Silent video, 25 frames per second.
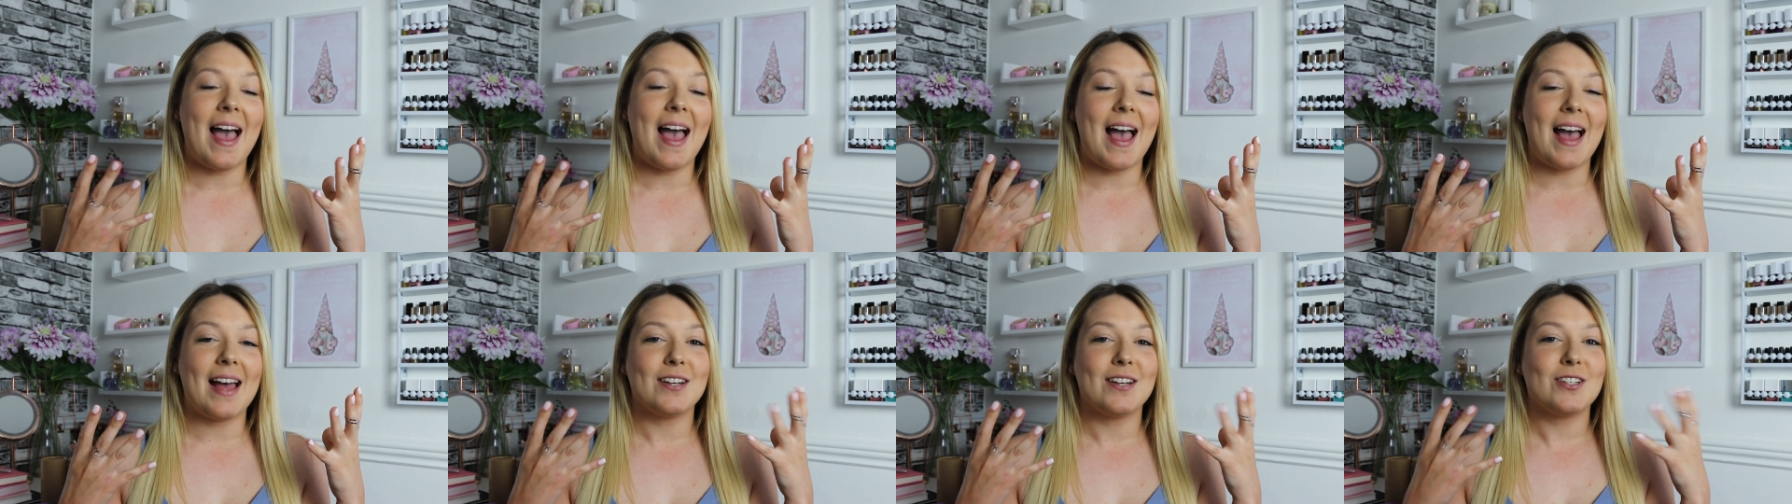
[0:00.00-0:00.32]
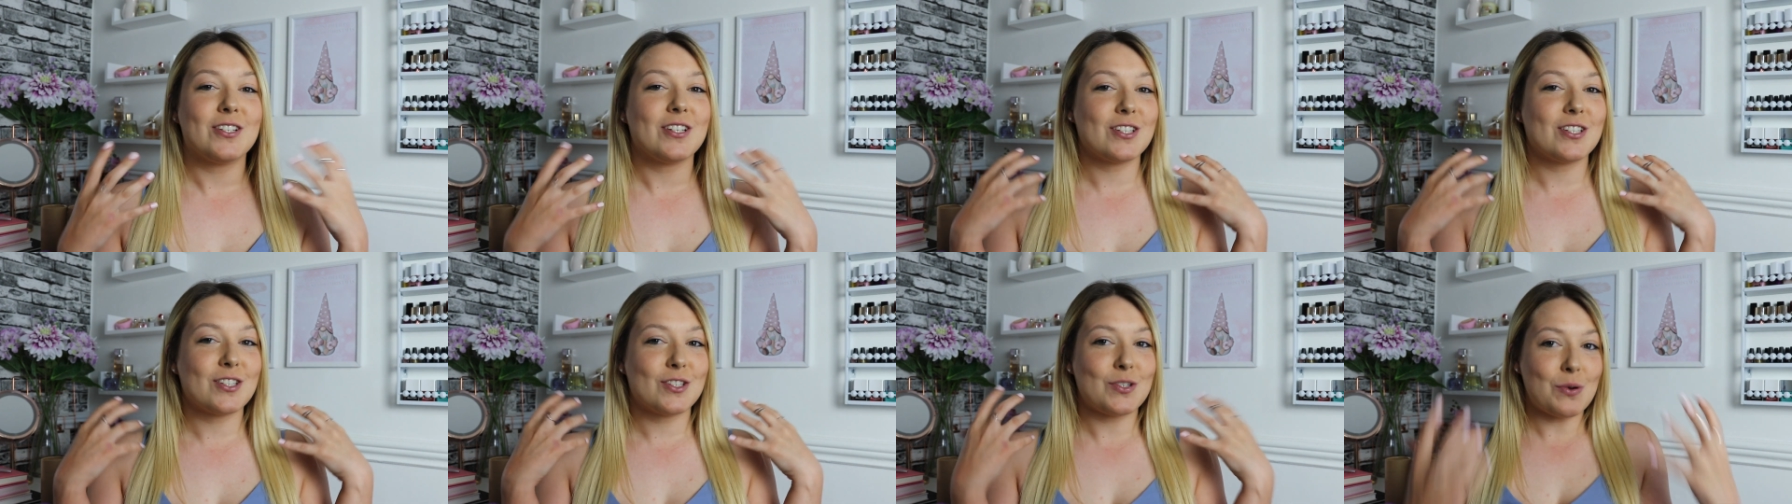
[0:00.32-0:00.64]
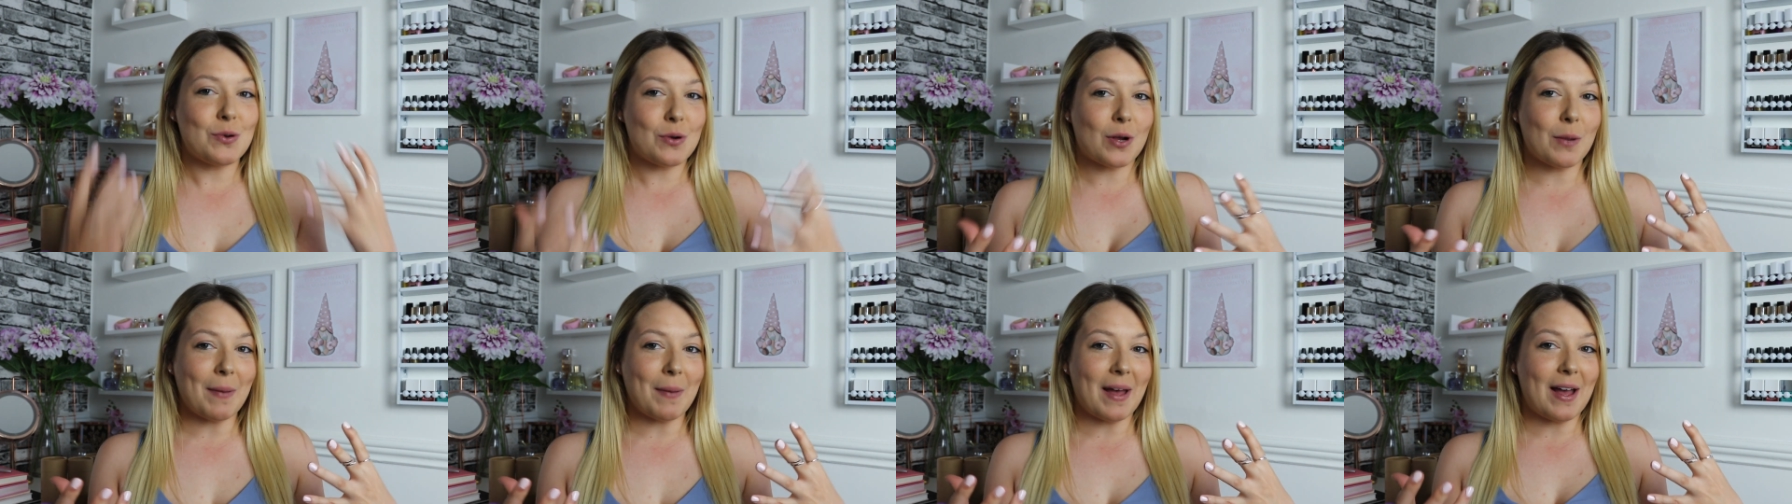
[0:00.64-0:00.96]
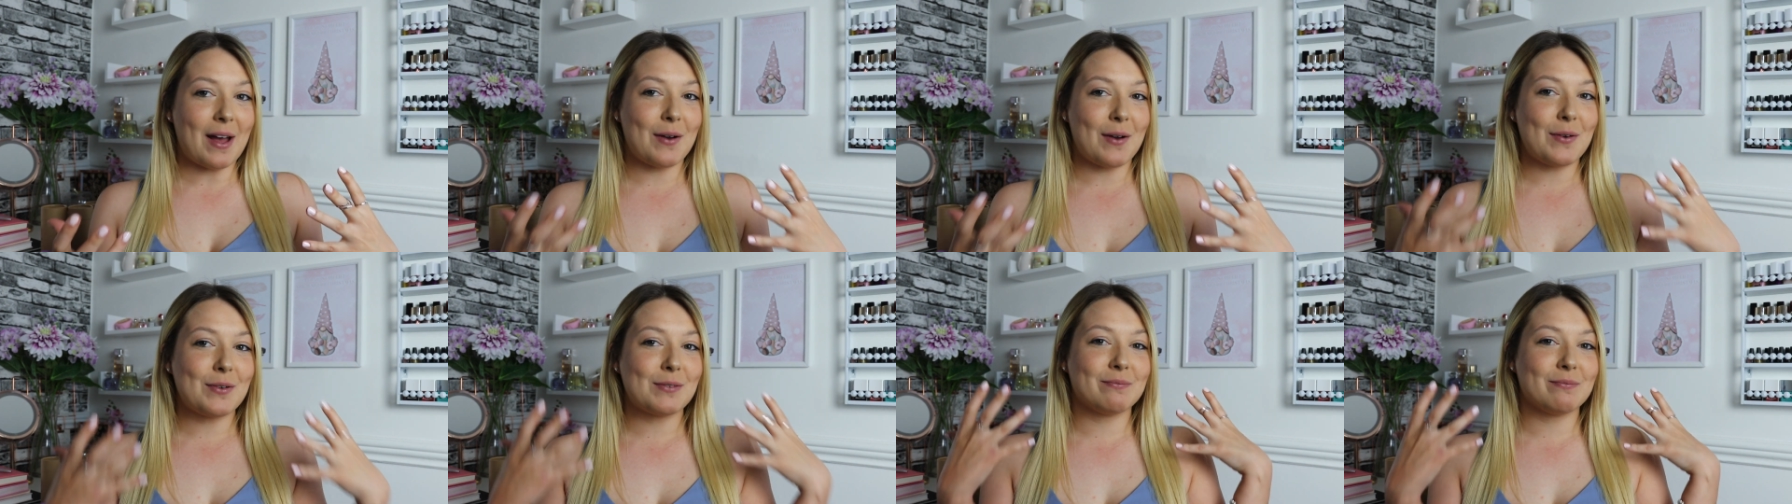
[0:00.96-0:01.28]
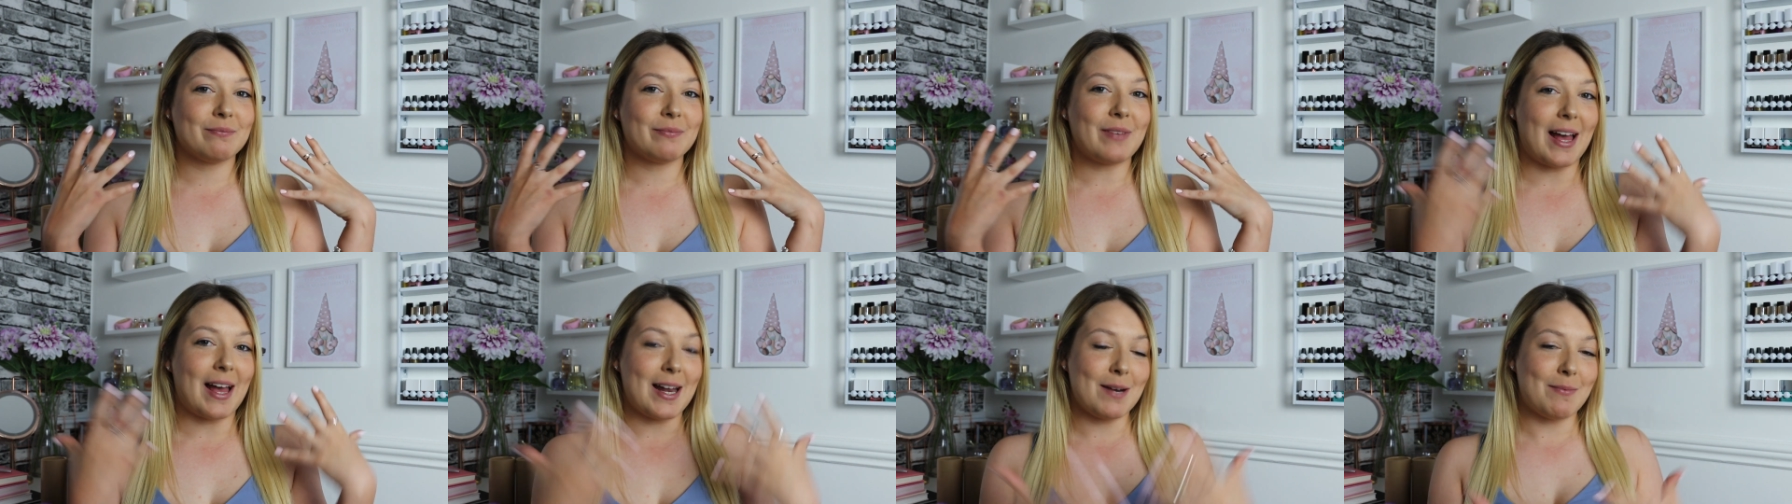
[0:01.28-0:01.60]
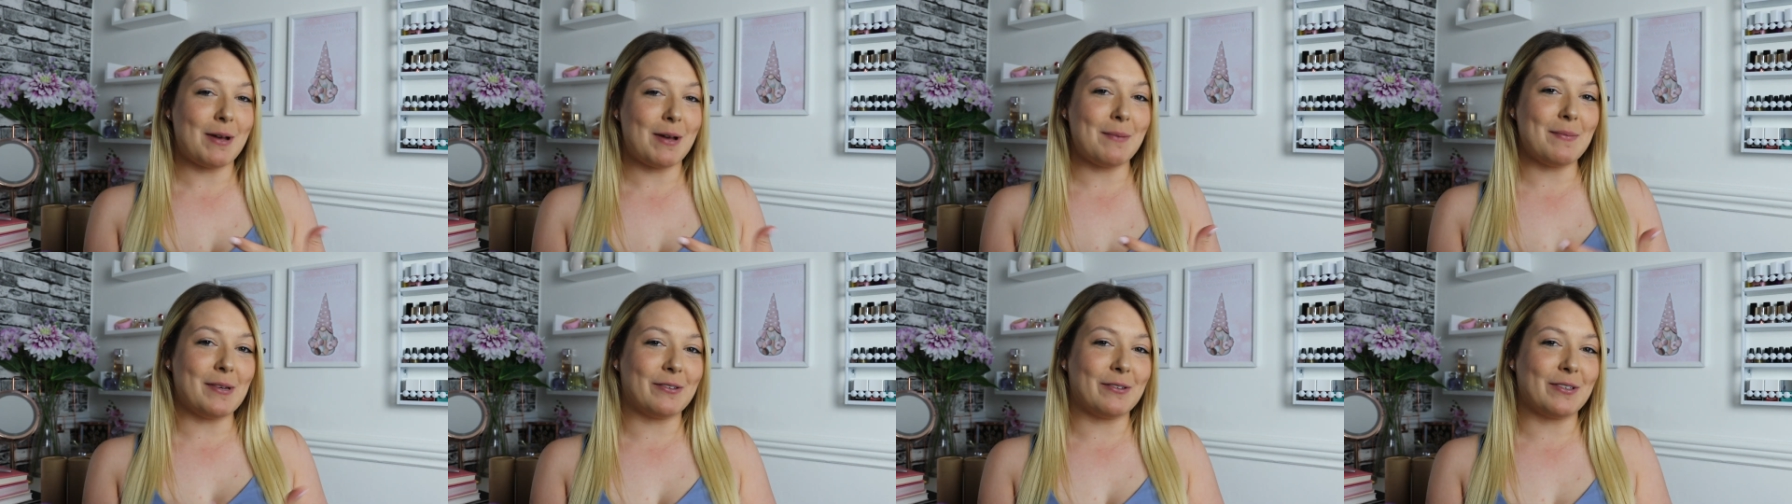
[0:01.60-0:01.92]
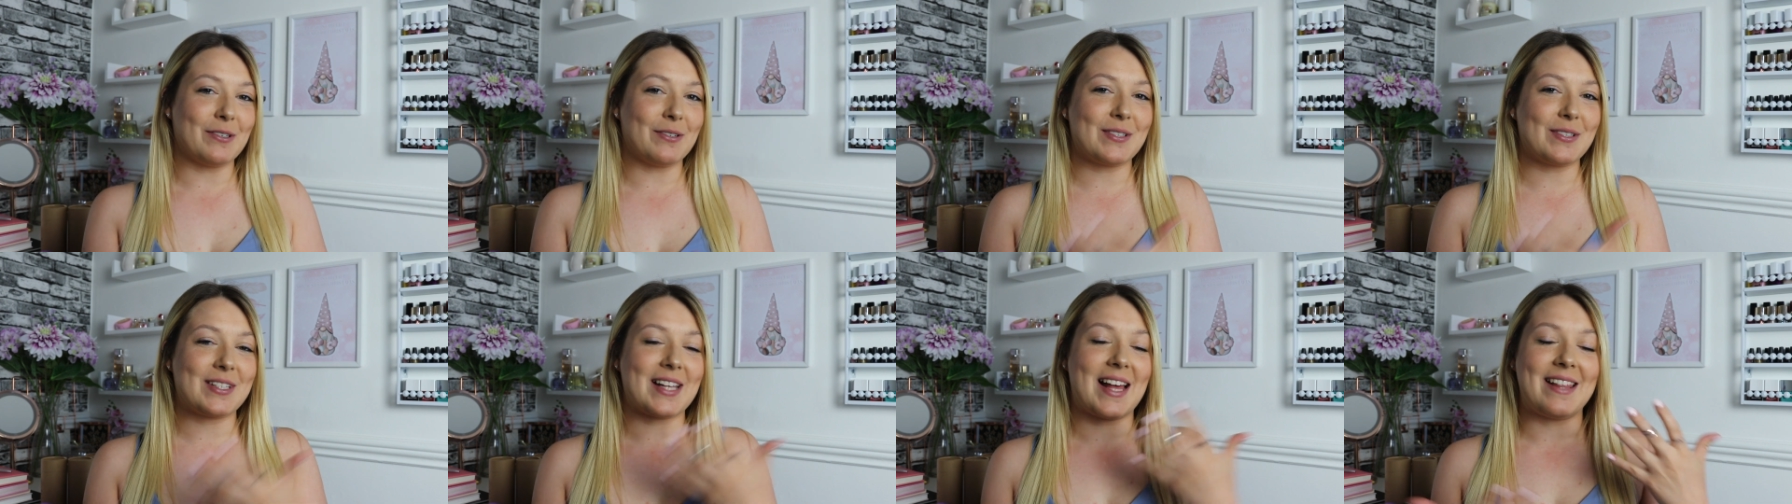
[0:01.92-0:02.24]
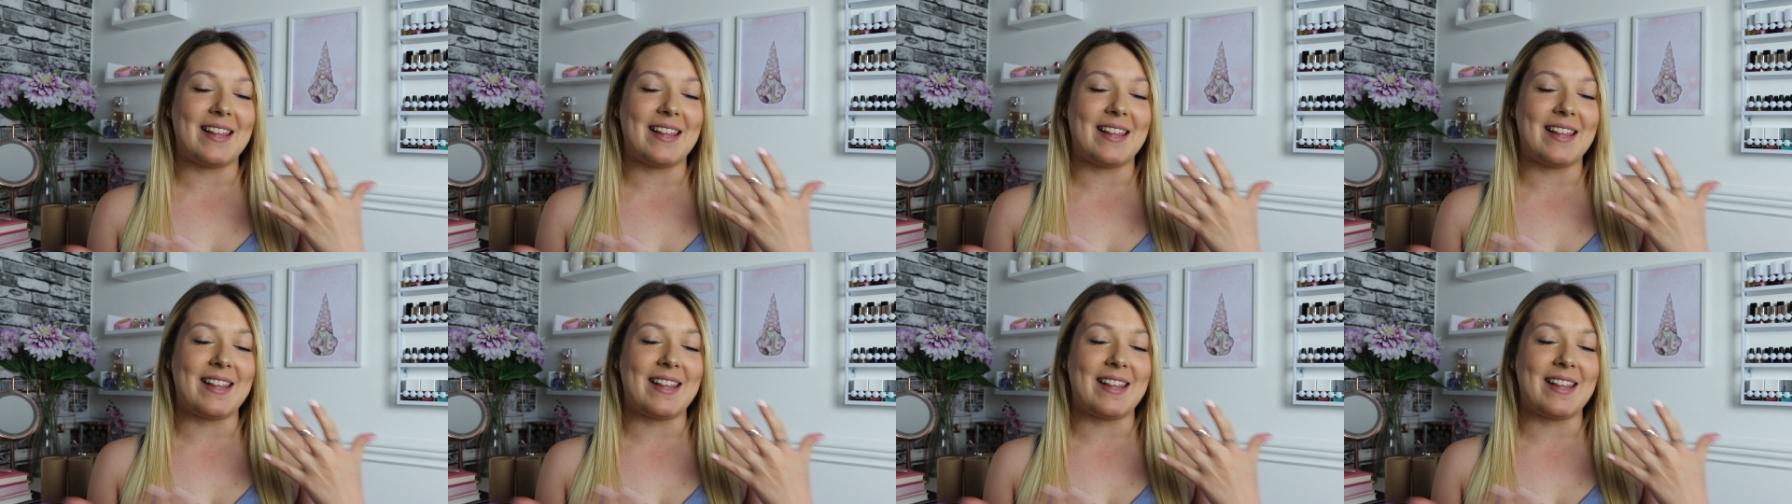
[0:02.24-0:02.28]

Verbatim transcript: and just talk about Annabelle Minerals